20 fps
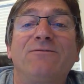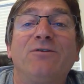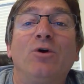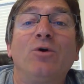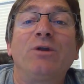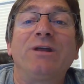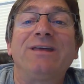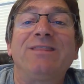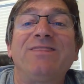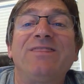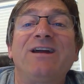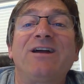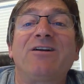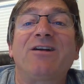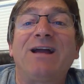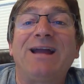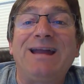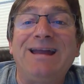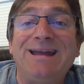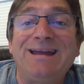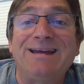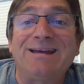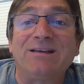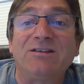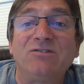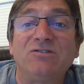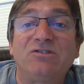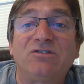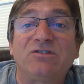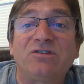phone in their
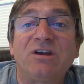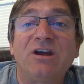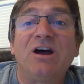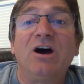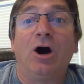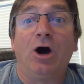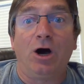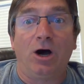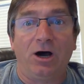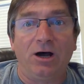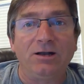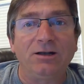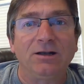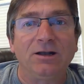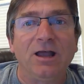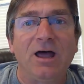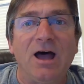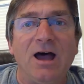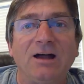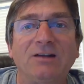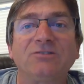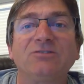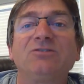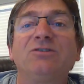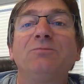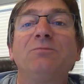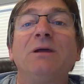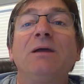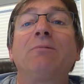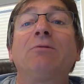hands, unlocked,
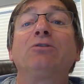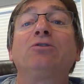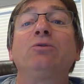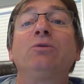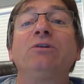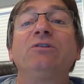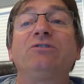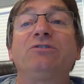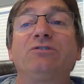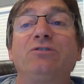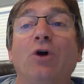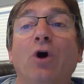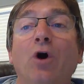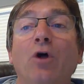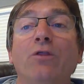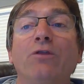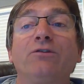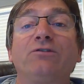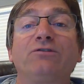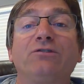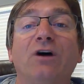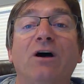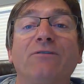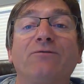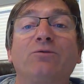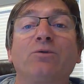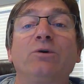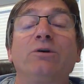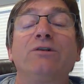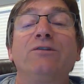to be able to install the
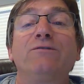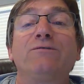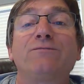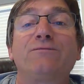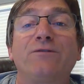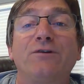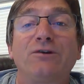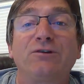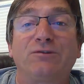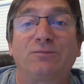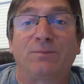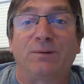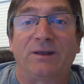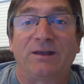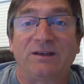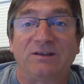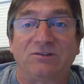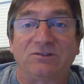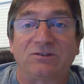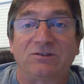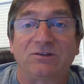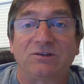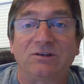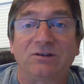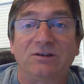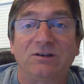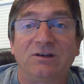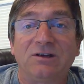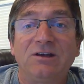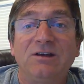software in the first place.
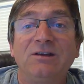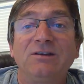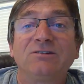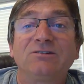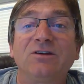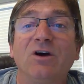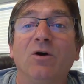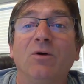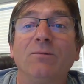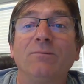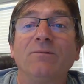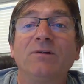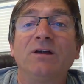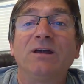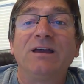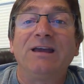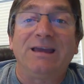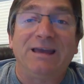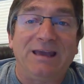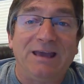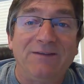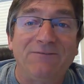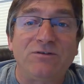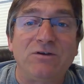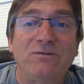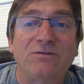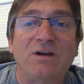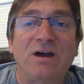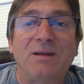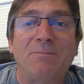So, if
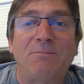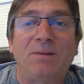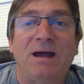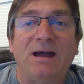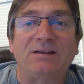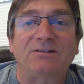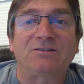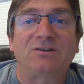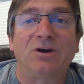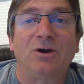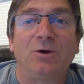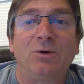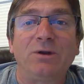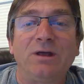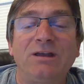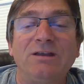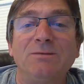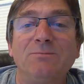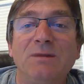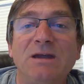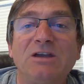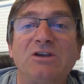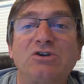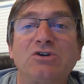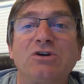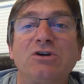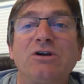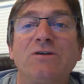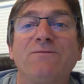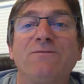you've got a passcode and you make
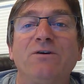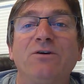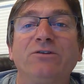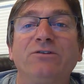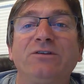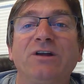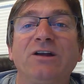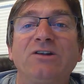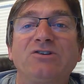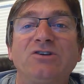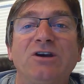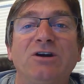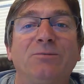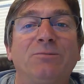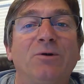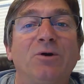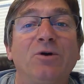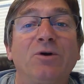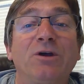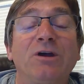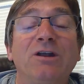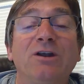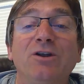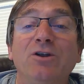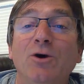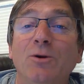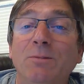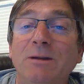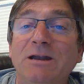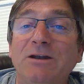sure your phone's not jailbroken and
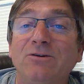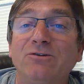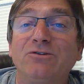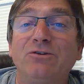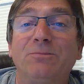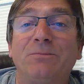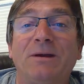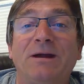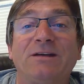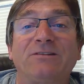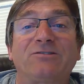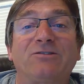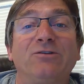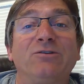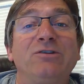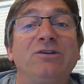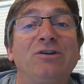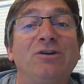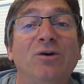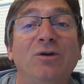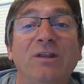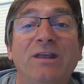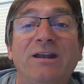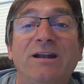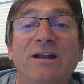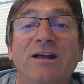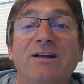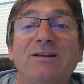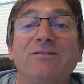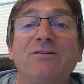nobody knows your passcode and you don't let
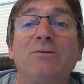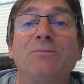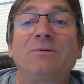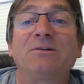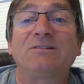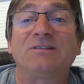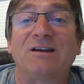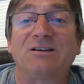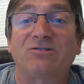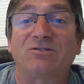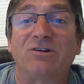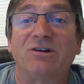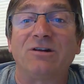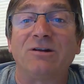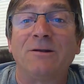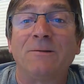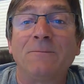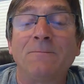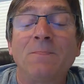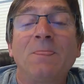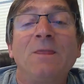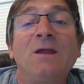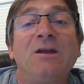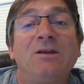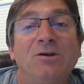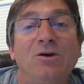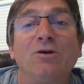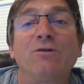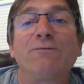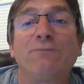it out of your possession,
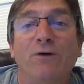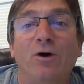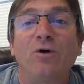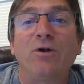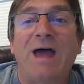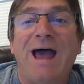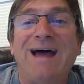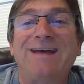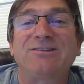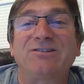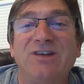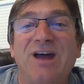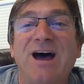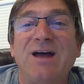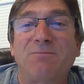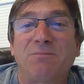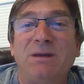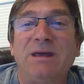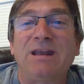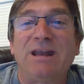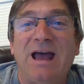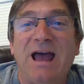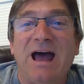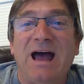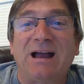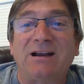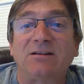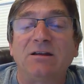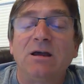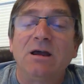your phone has not been
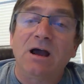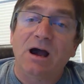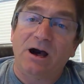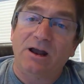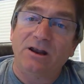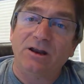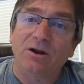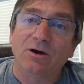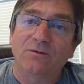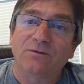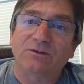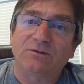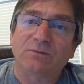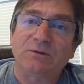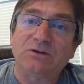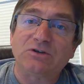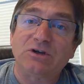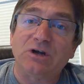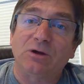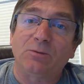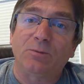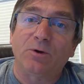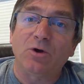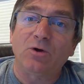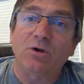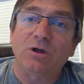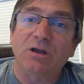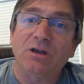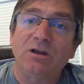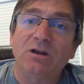hacked. How do you know if it's been
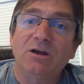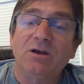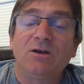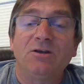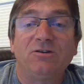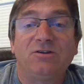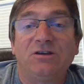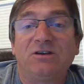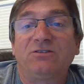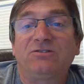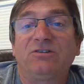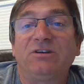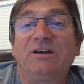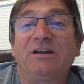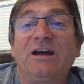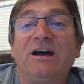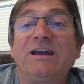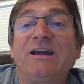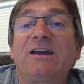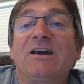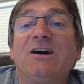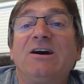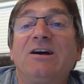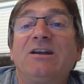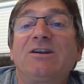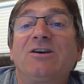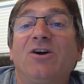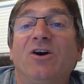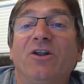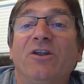jailbroken? Do you see an
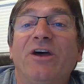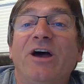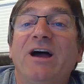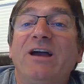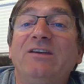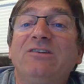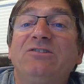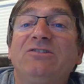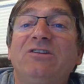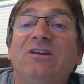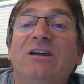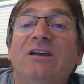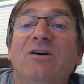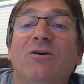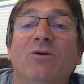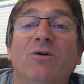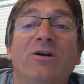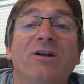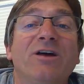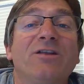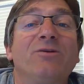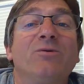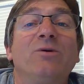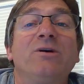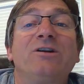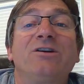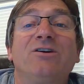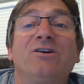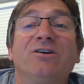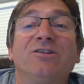icon called Icy or another
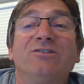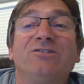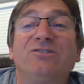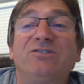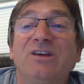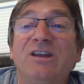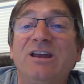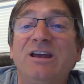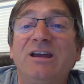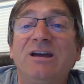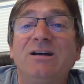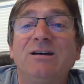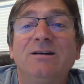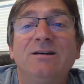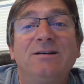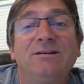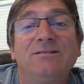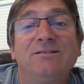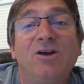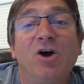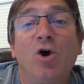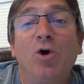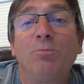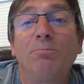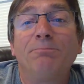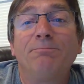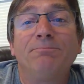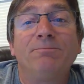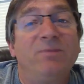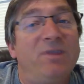one called Cydia?
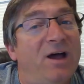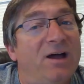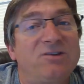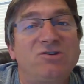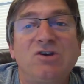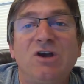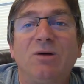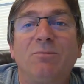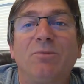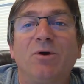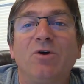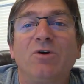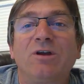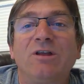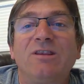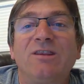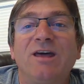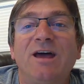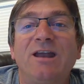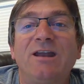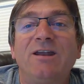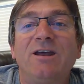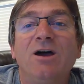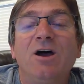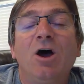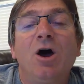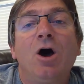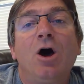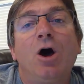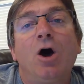Nope, not jailbroken then.
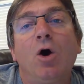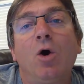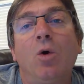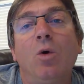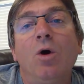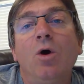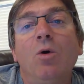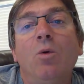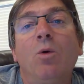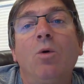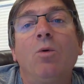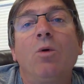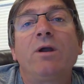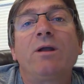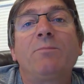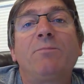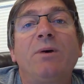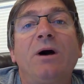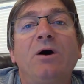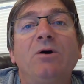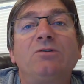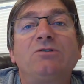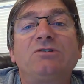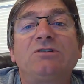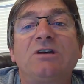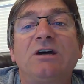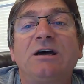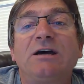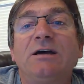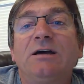Oh, well, what
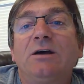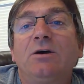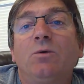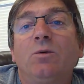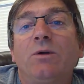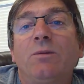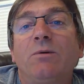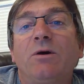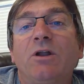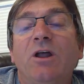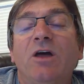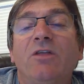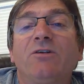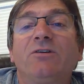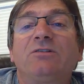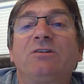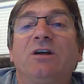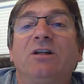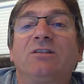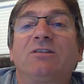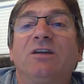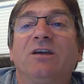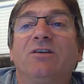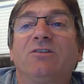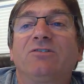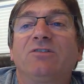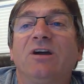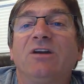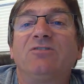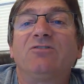about other telltale
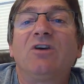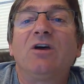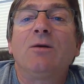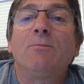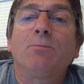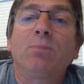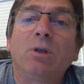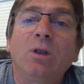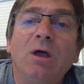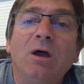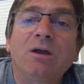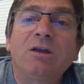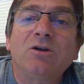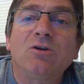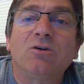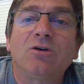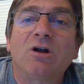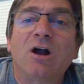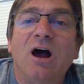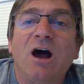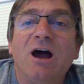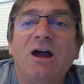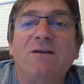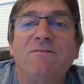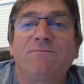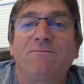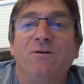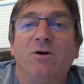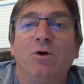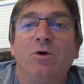signs? Plug your
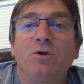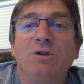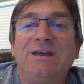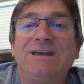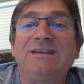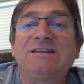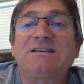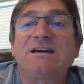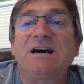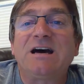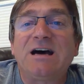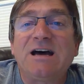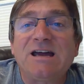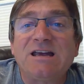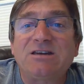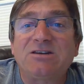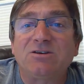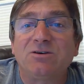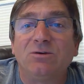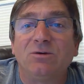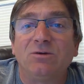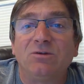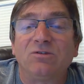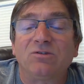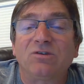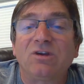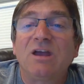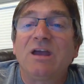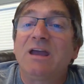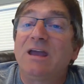iPhone into
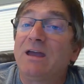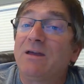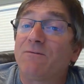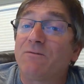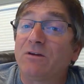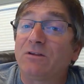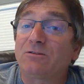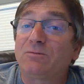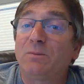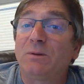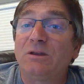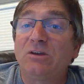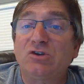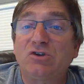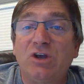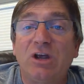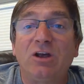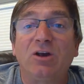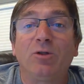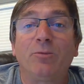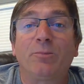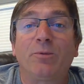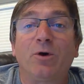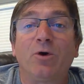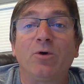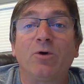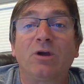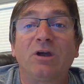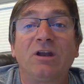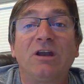iTunes. If it's been
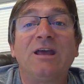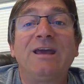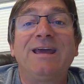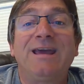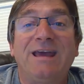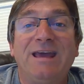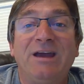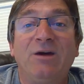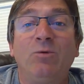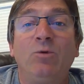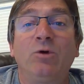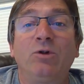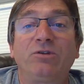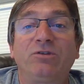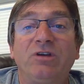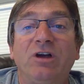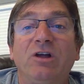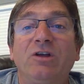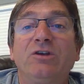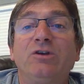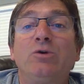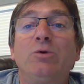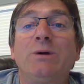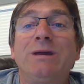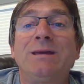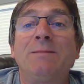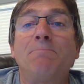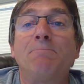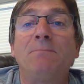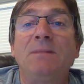jailbroken, it will tell you
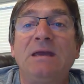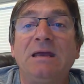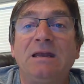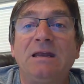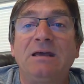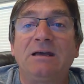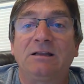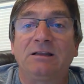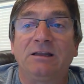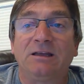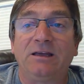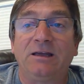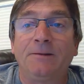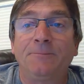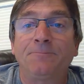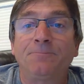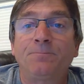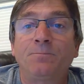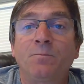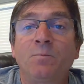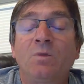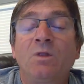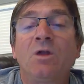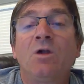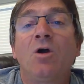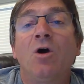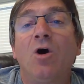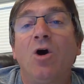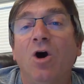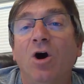immediately.
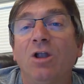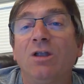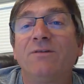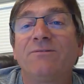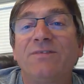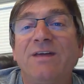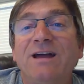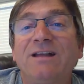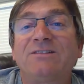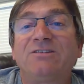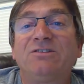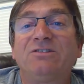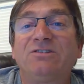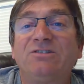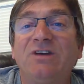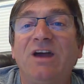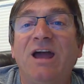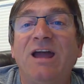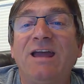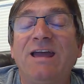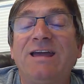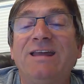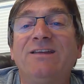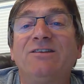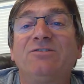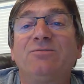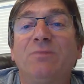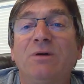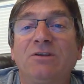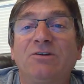All of that to say, it
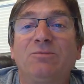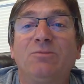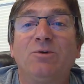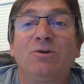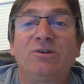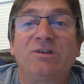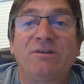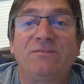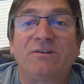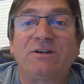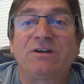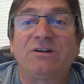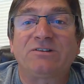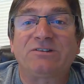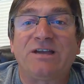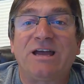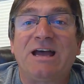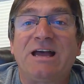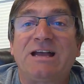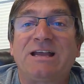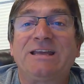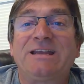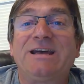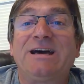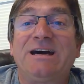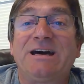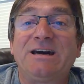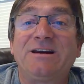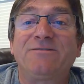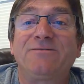is much more difficult to hack an
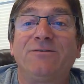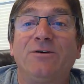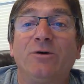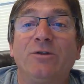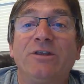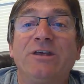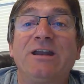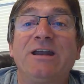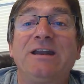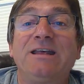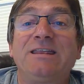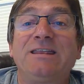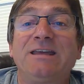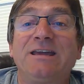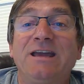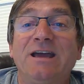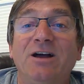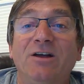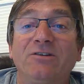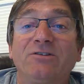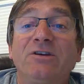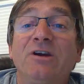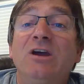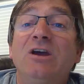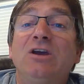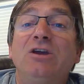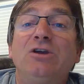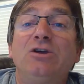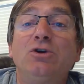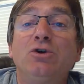iPhone than anything else.
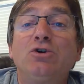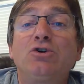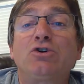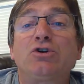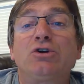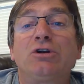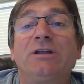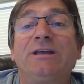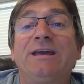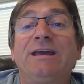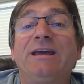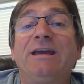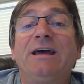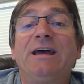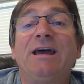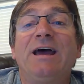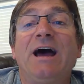Usually,